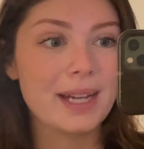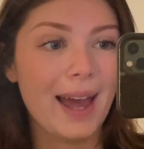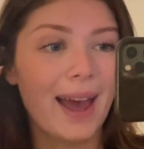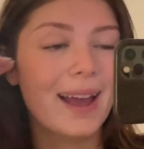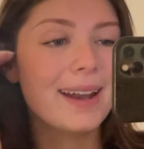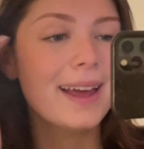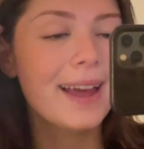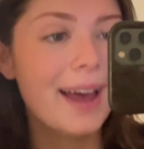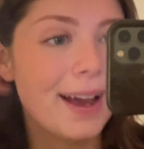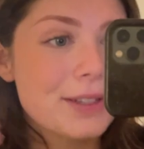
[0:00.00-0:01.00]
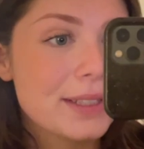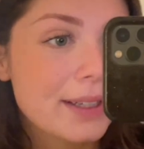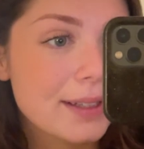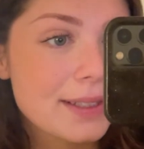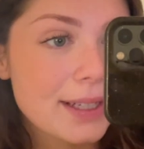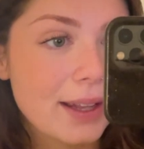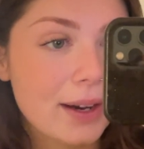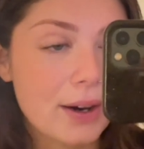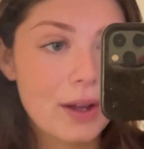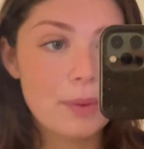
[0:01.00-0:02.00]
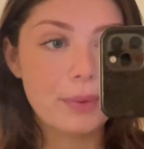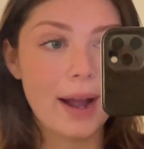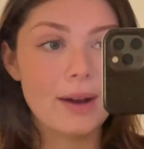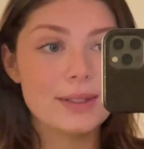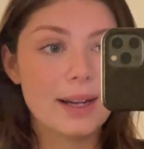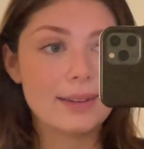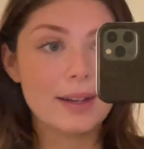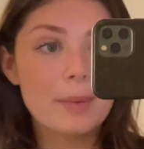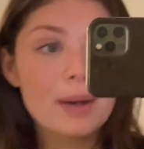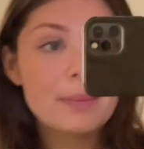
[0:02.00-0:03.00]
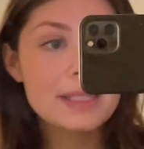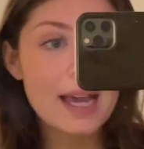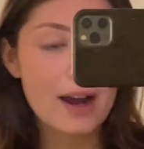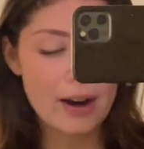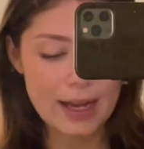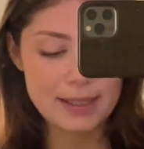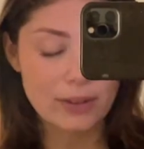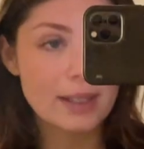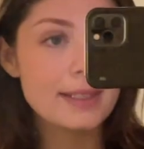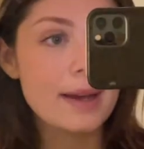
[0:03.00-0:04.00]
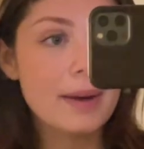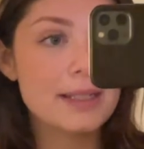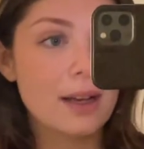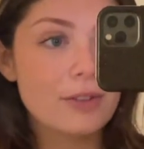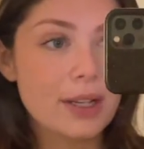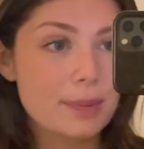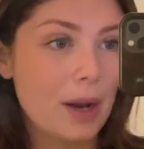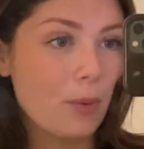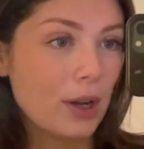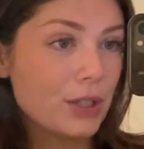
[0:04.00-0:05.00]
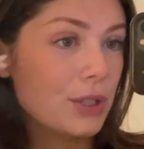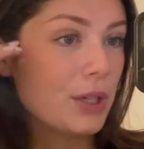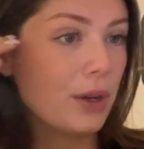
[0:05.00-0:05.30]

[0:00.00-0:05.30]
dead. I just did concealer, brows, and a little bit of mascara. I still need to get myself dressed, but I want to